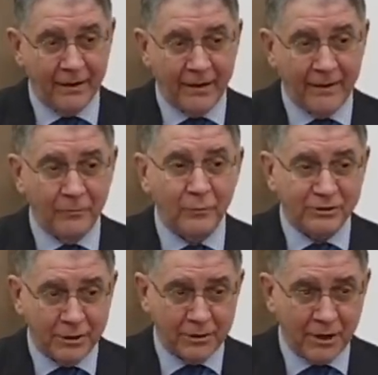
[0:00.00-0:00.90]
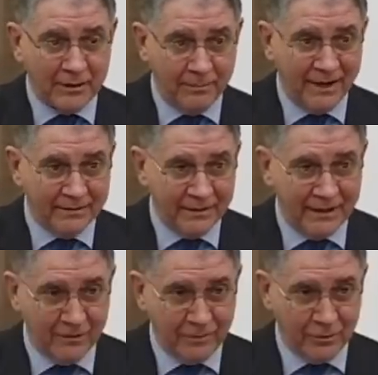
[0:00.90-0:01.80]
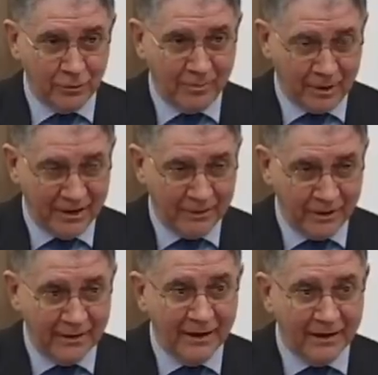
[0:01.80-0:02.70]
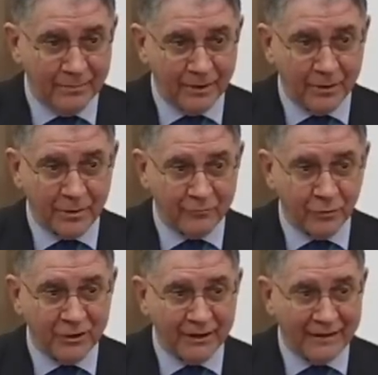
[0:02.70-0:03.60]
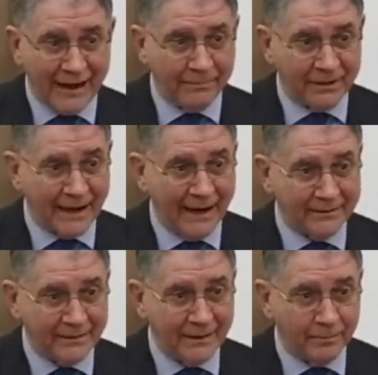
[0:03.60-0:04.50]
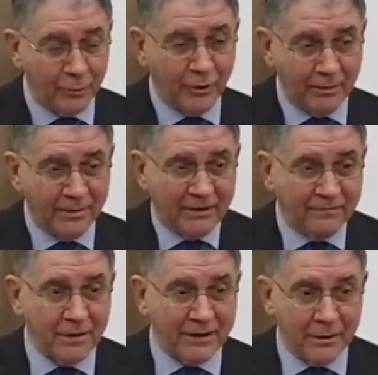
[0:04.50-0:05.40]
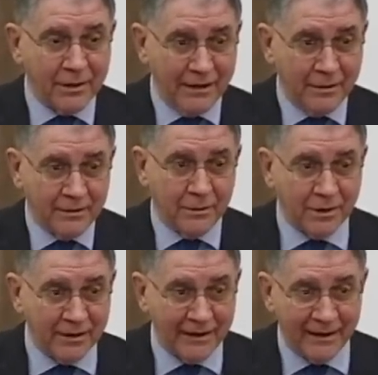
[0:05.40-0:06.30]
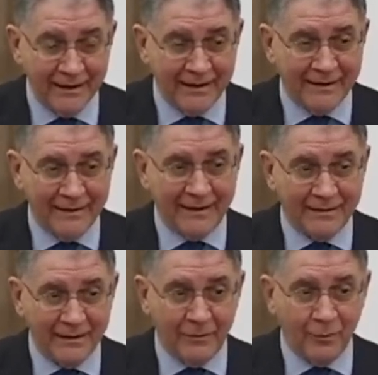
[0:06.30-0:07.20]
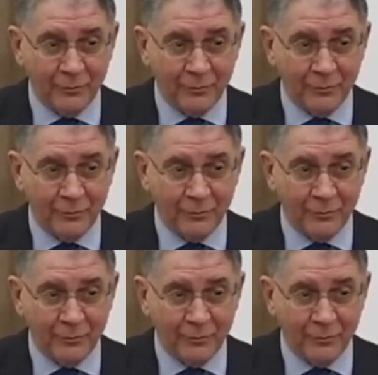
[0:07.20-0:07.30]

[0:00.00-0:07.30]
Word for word: Uh, which is not a bad reading of St. Thomas, by the way, because if you take the appetite in a purely metaphysical sense, it is clear that it,